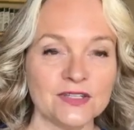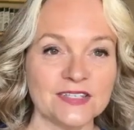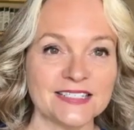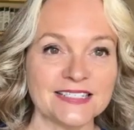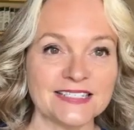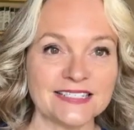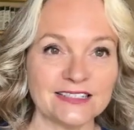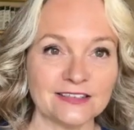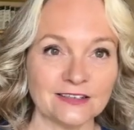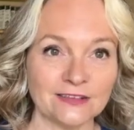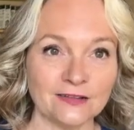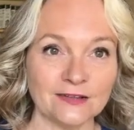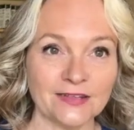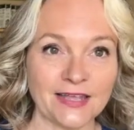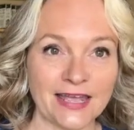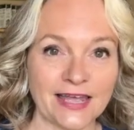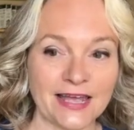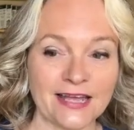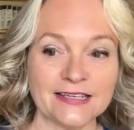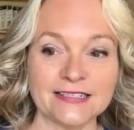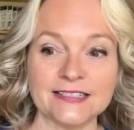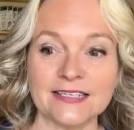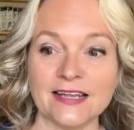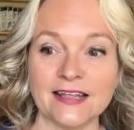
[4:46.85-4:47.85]
you can still
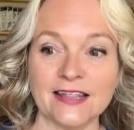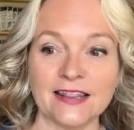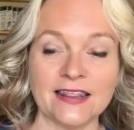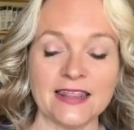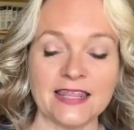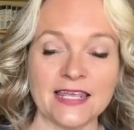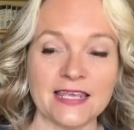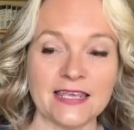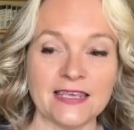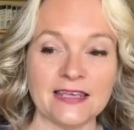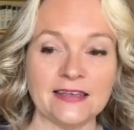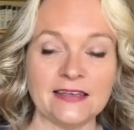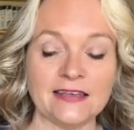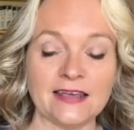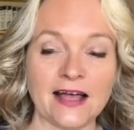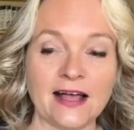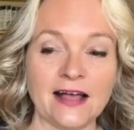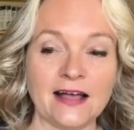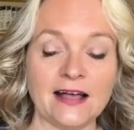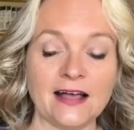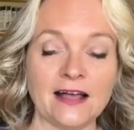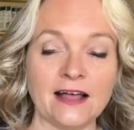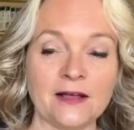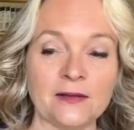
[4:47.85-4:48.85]
get
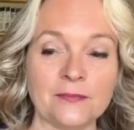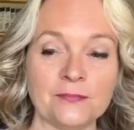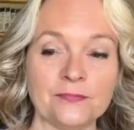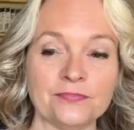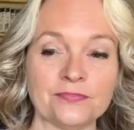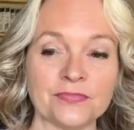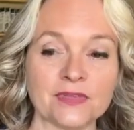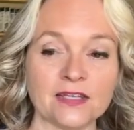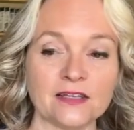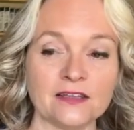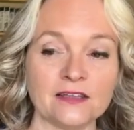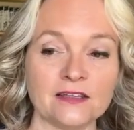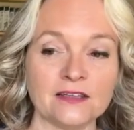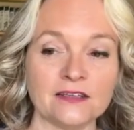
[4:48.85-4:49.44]
the um,